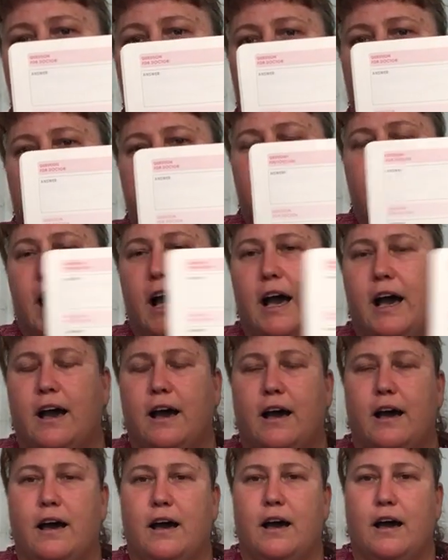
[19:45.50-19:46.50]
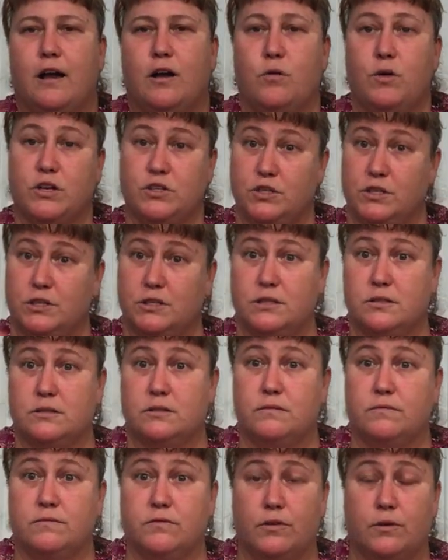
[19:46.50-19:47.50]
like uh, questions
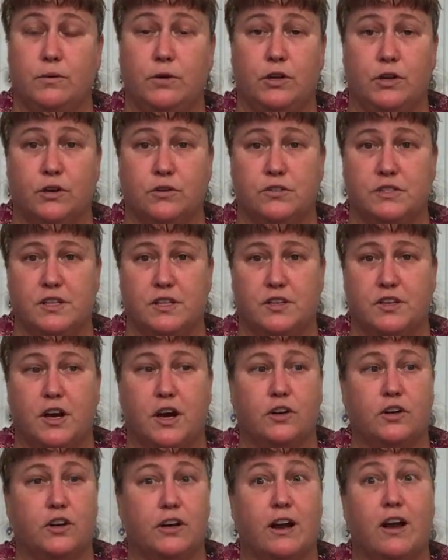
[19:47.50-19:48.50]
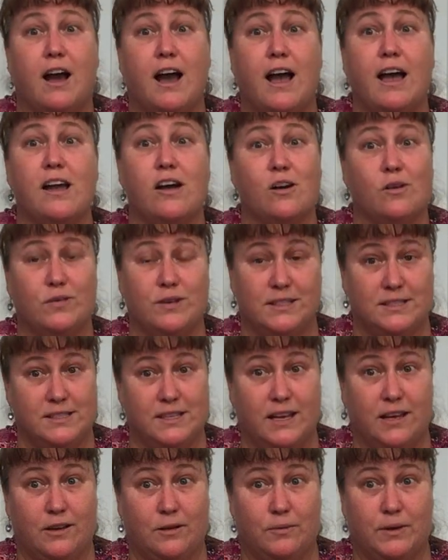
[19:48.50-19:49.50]
for when you go to the doctor. Now, I always
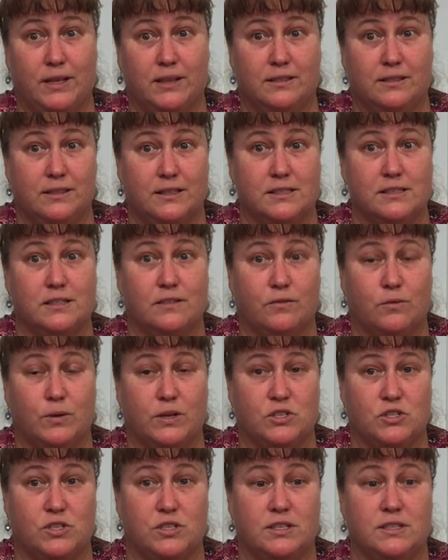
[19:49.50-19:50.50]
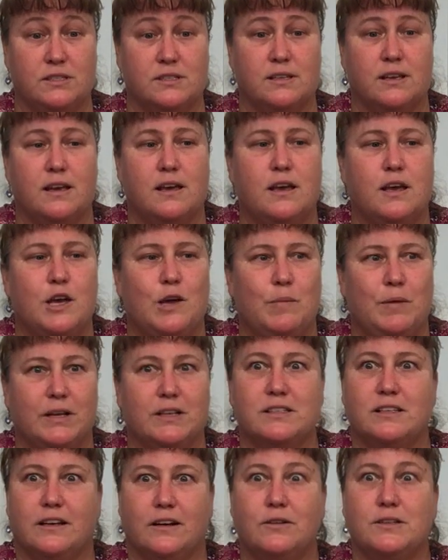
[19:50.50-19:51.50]
take a written list of questions
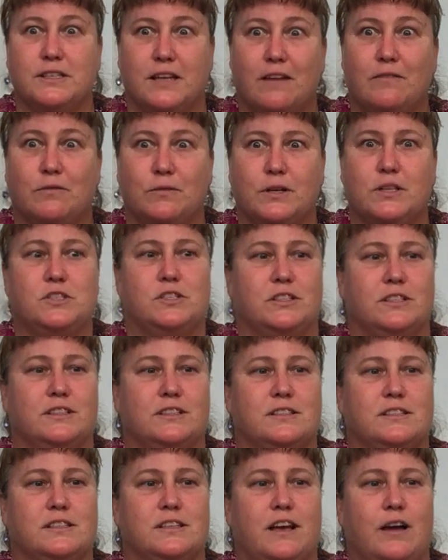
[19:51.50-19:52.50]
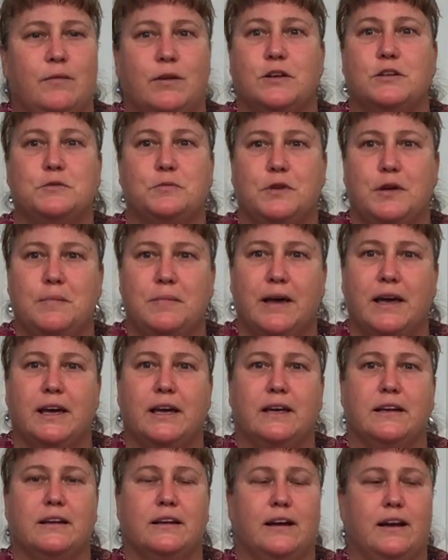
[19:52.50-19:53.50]
because I always have questions. I mean, I was
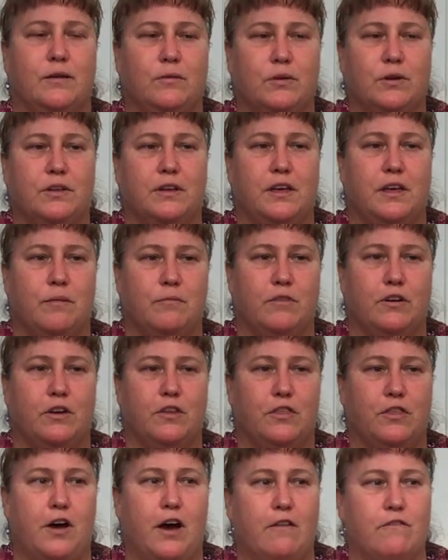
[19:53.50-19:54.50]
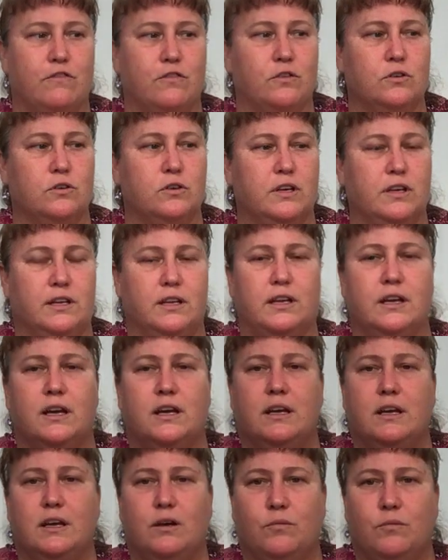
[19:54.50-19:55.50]
pre-med and I really am very thoughtful and,
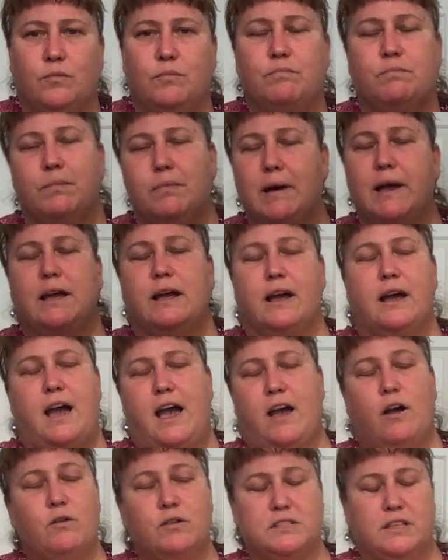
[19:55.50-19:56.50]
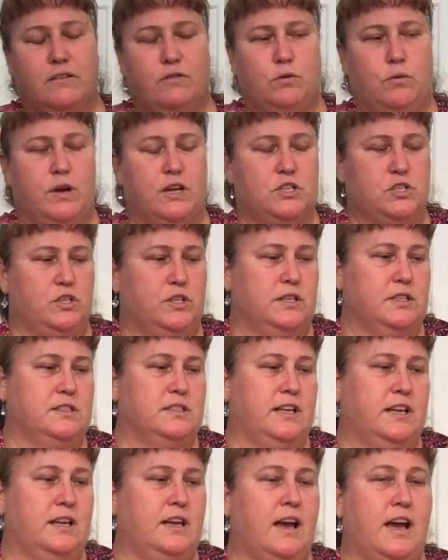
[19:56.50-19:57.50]
but I always have questions
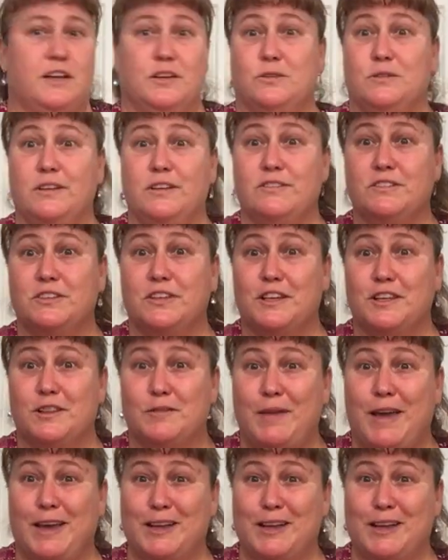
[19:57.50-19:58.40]
and I don't leave until I get them